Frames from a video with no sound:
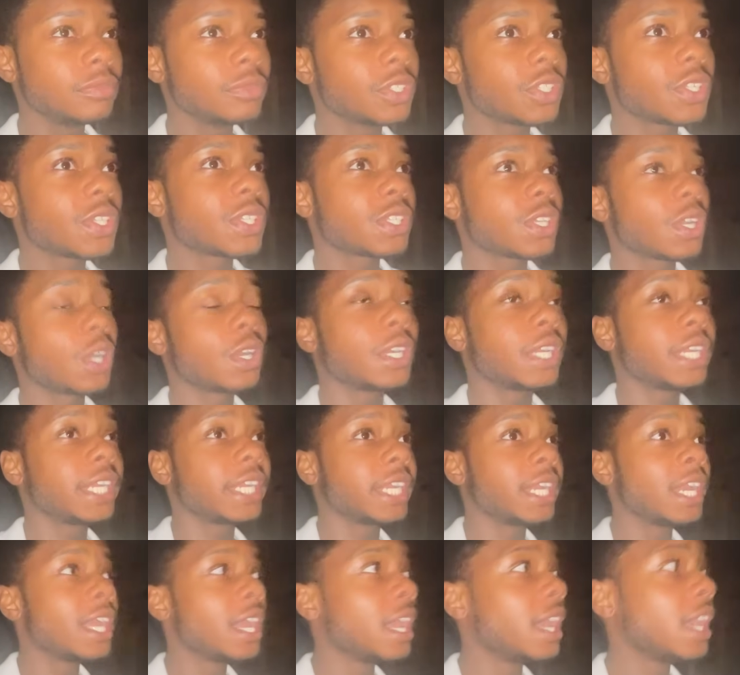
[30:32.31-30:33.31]

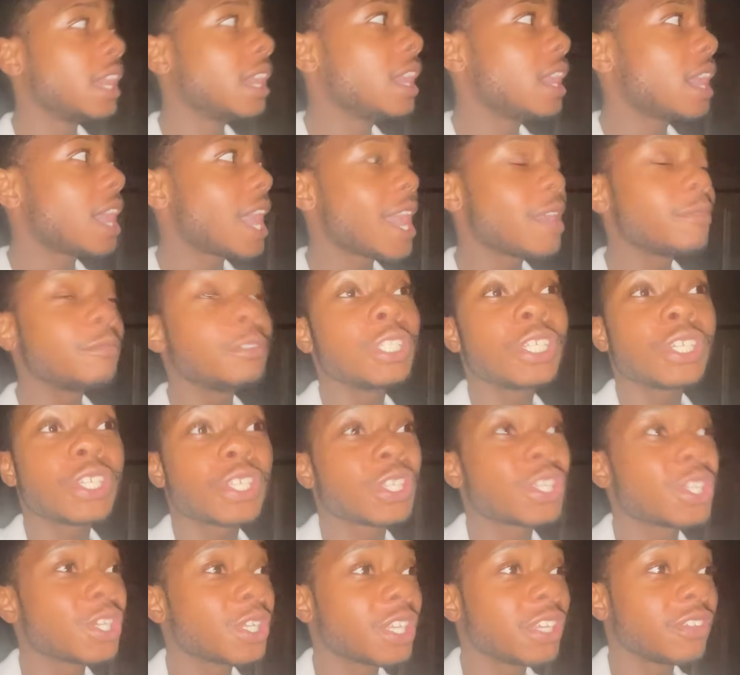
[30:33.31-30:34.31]
Sorry. I'm
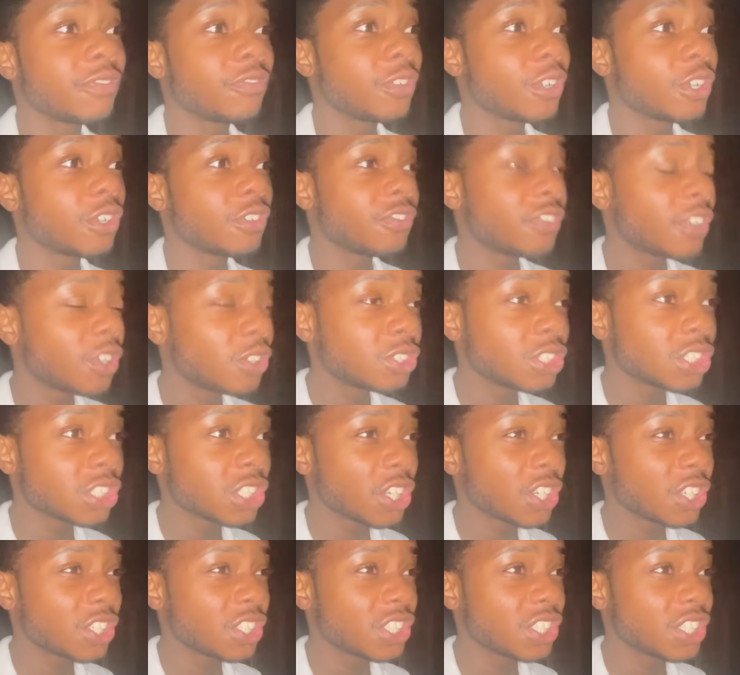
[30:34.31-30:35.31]
just looking for a phone
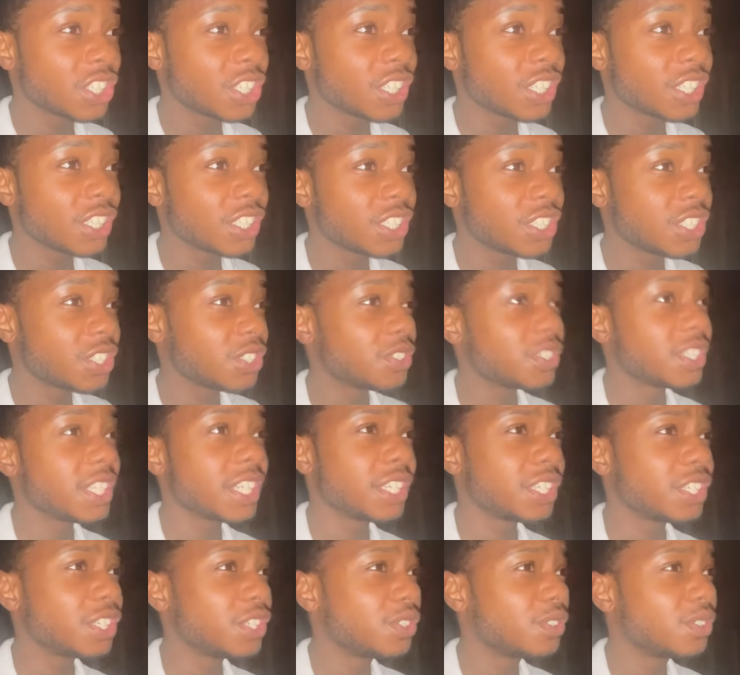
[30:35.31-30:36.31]
charger. Do you
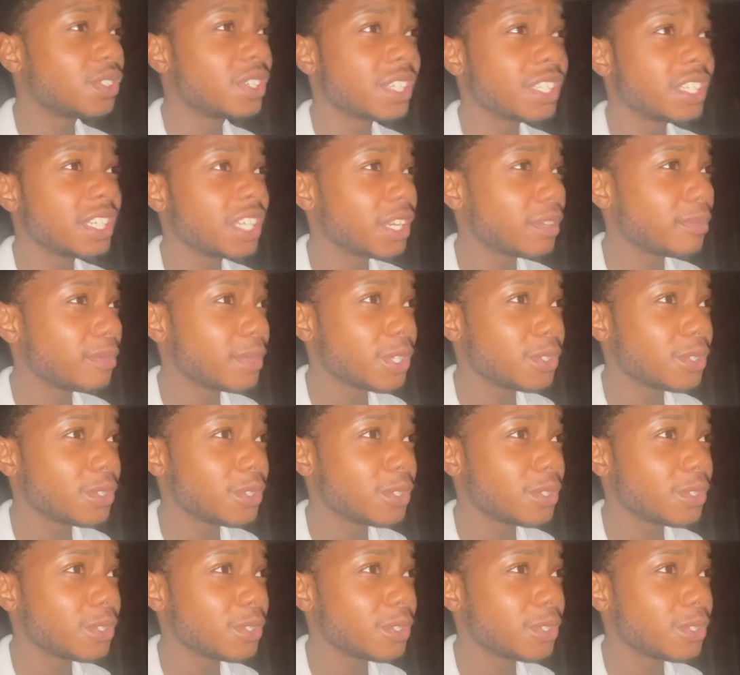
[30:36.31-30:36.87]
think you could get me